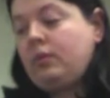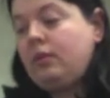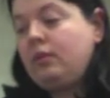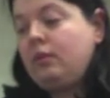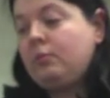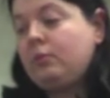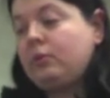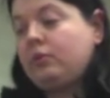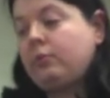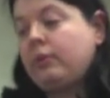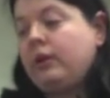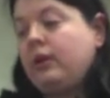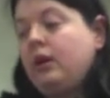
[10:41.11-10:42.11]
Number
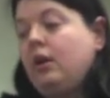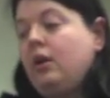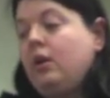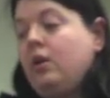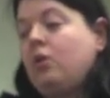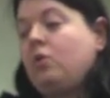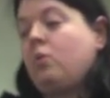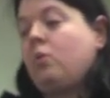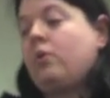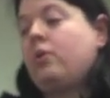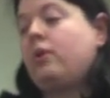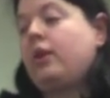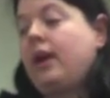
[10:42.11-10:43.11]
3,
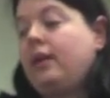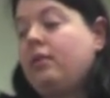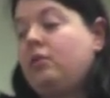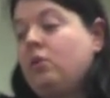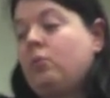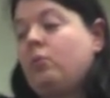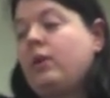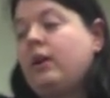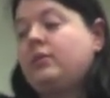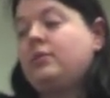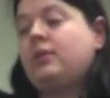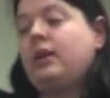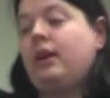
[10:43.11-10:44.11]
quarter and eighth note
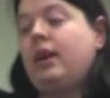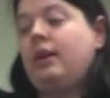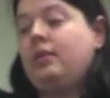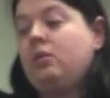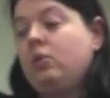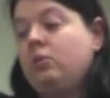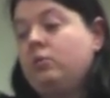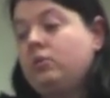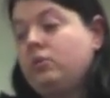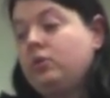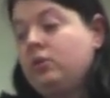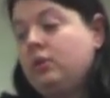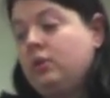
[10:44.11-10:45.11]
rests and eighth notes.